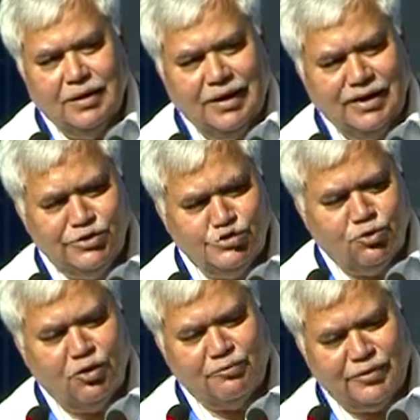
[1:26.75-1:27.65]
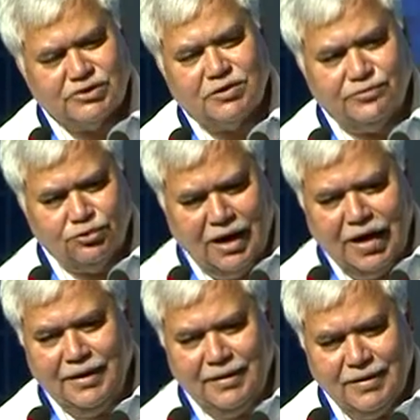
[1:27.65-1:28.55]
As you know, on 1st of
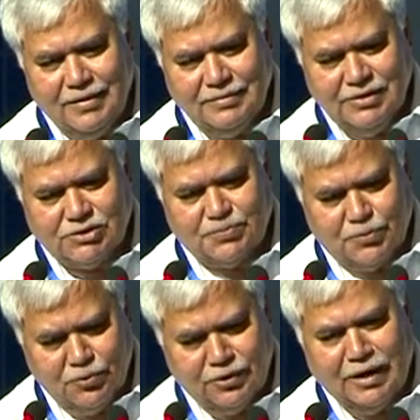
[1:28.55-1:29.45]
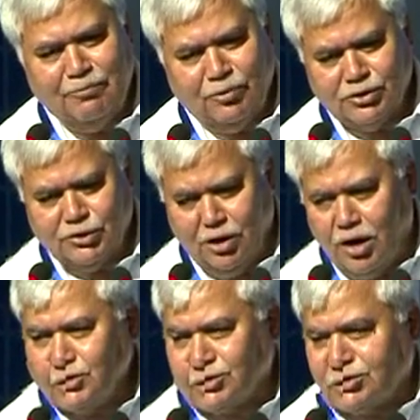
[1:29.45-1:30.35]
July, this program was
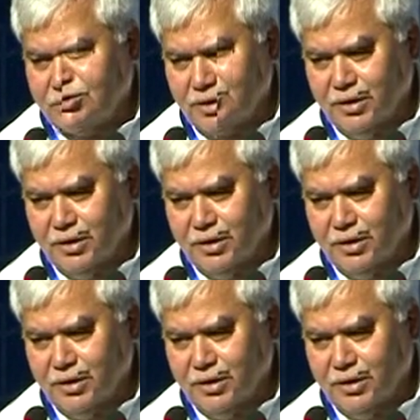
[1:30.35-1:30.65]
launched